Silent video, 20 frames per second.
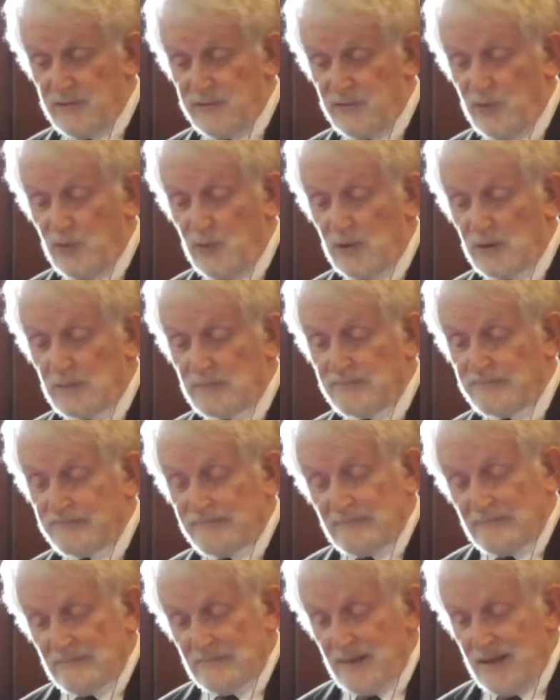before.
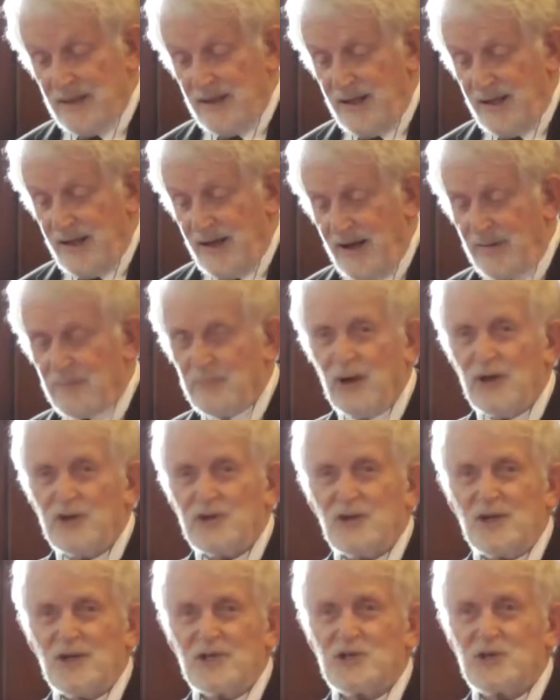and
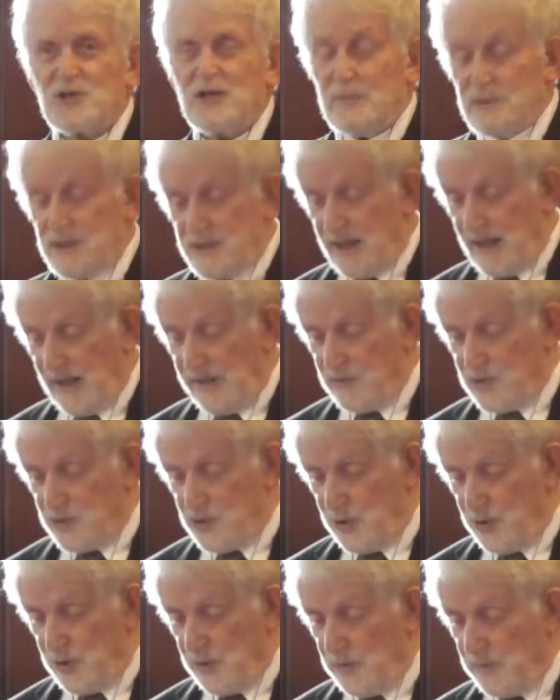both those dreams came
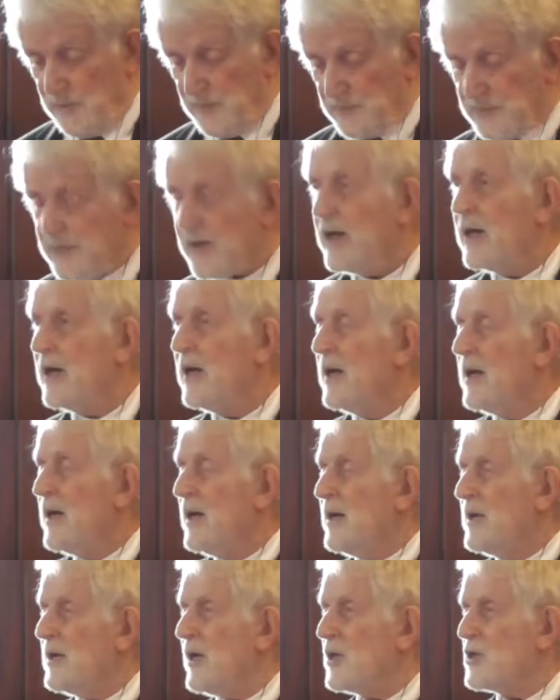true.
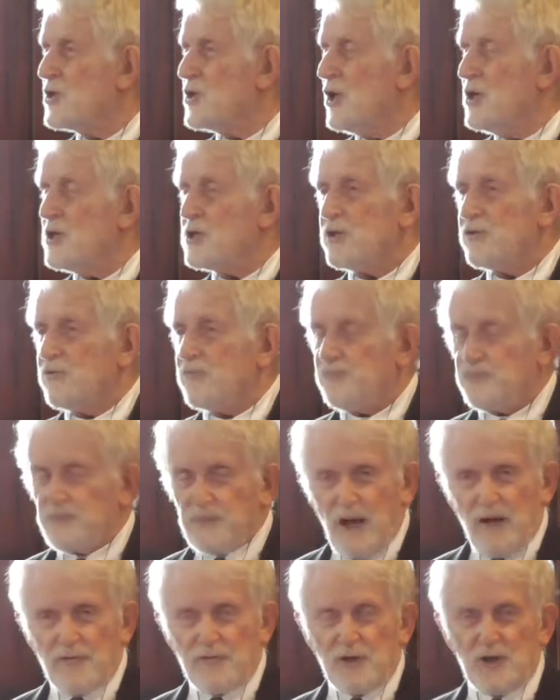Now Joseph,
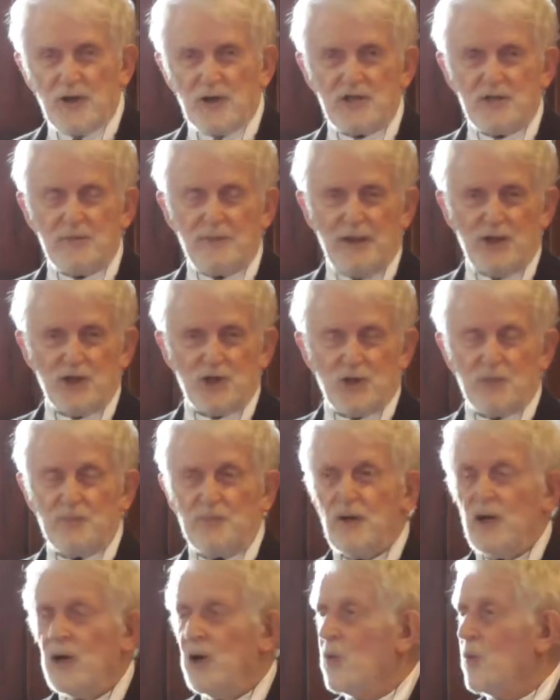I forgot to
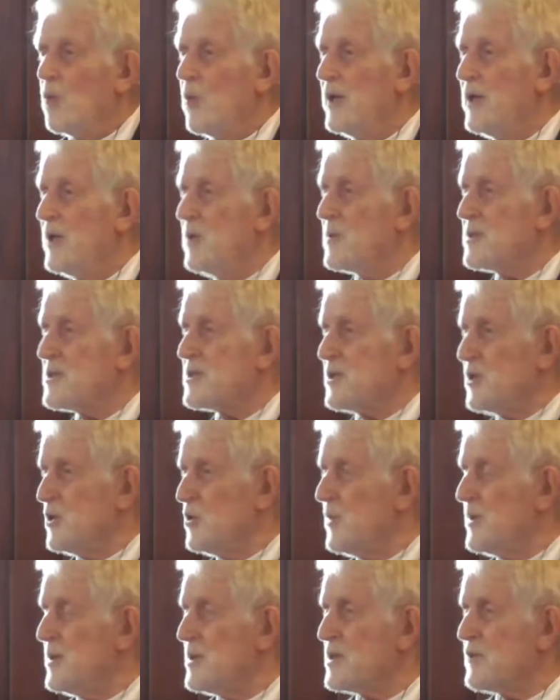mention, when he was
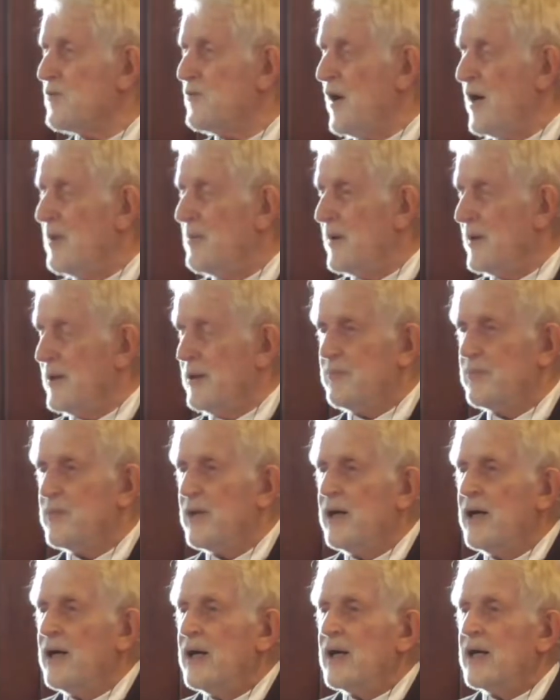still with his family,
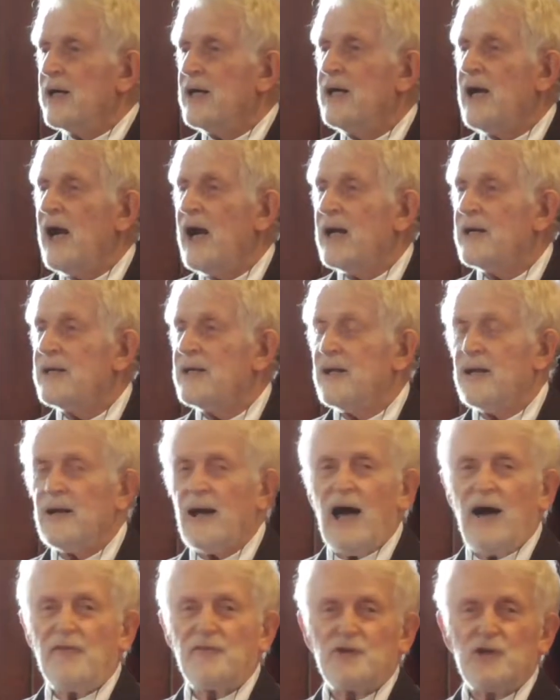
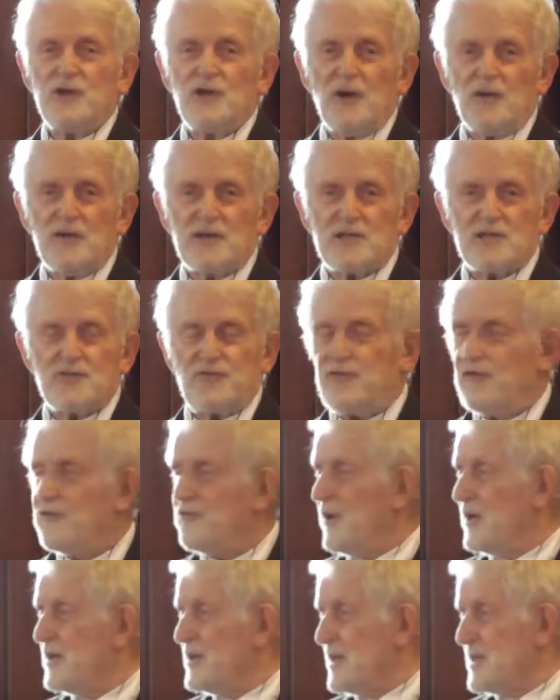after he got this
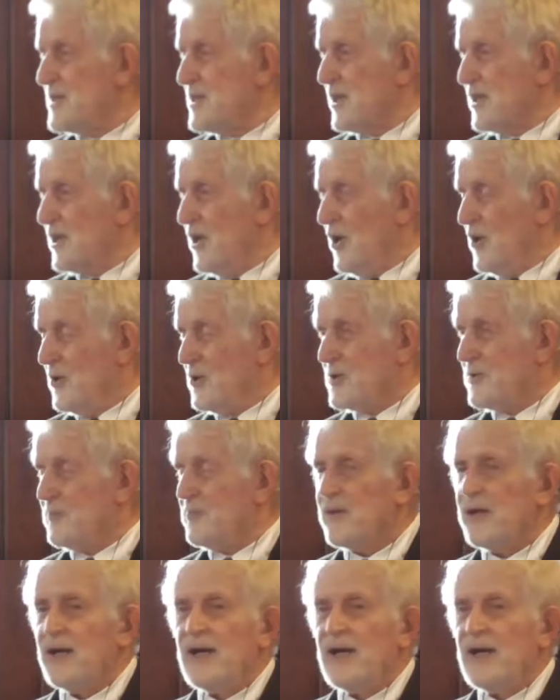fantastic coat,